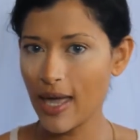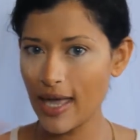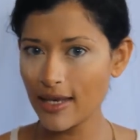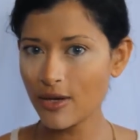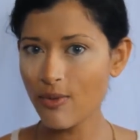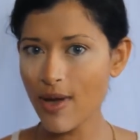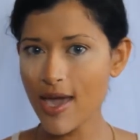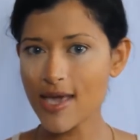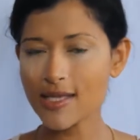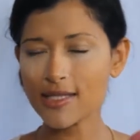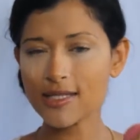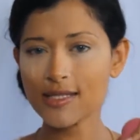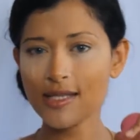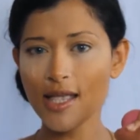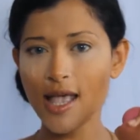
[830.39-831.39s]

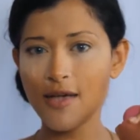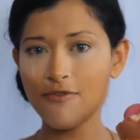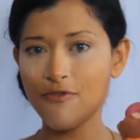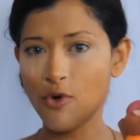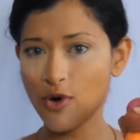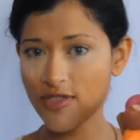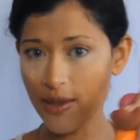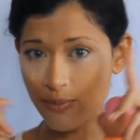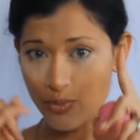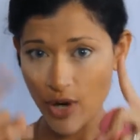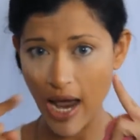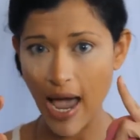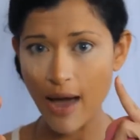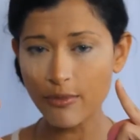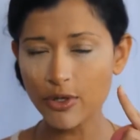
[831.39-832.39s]
Anyways, for the
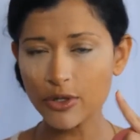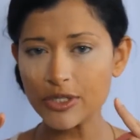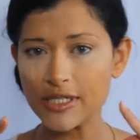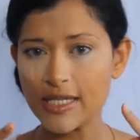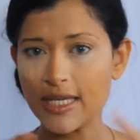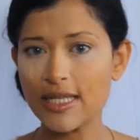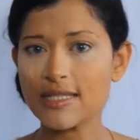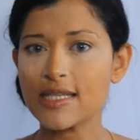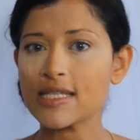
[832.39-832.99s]
brow routines,